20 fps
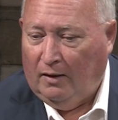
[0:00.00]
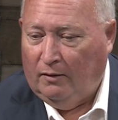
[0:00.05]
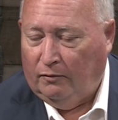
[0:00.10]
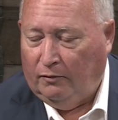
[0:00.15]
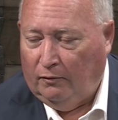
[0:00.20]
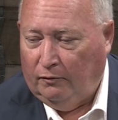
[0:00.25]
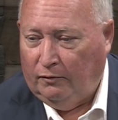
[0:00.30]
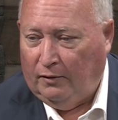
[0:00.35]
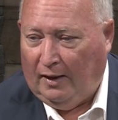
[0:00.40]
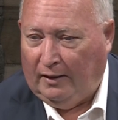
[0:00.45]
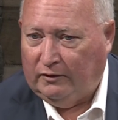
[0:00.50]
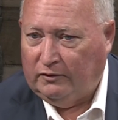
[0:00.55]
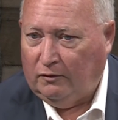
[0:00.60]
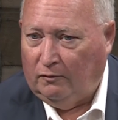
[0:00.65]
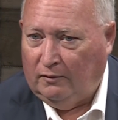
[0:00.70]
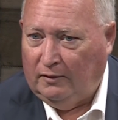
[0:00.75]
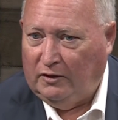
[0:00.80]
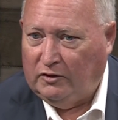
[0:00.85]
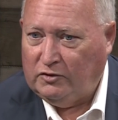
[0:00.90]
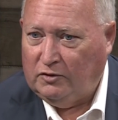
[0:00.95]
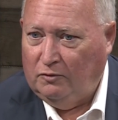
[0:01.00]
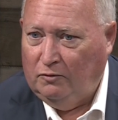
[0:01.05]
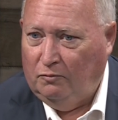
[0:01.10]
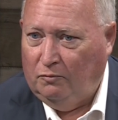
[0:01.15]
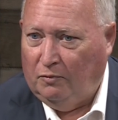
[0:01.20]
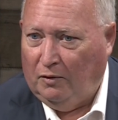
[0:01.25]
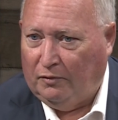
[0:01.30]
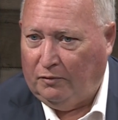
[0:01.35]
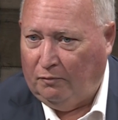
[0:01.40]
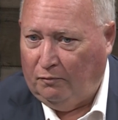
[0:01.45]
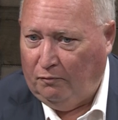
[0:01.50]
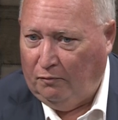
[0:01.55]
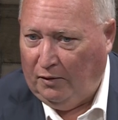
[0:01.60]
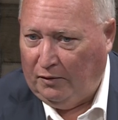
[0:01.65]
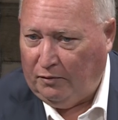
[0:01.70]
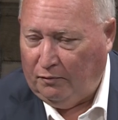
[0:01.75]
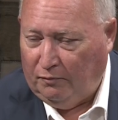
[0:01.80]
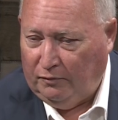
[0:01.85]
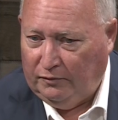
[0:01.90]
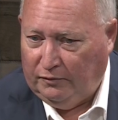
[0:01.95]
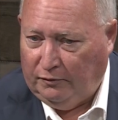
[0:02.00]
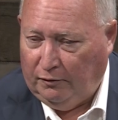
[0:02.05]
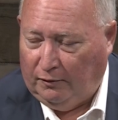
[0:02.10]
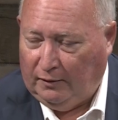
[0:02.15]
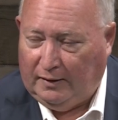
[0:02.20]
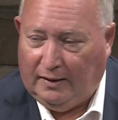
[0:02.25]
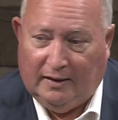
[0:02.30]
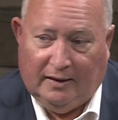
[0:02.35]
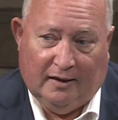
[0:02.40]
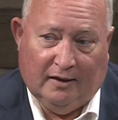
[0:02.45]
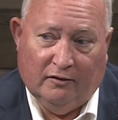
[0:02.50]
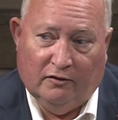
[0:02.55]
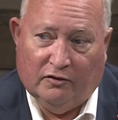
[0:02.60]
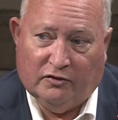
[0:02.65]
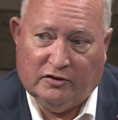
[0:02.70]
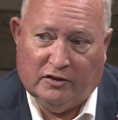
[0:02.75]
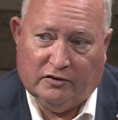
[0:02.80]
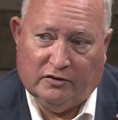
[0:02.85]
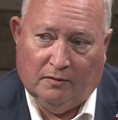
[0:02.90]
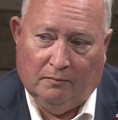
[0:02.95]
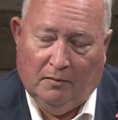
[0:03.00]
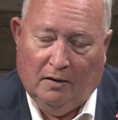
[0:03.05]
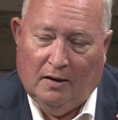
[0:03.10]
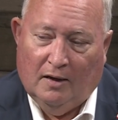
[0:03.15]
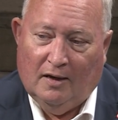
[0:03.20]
that sort of issue with dirt getting into the system.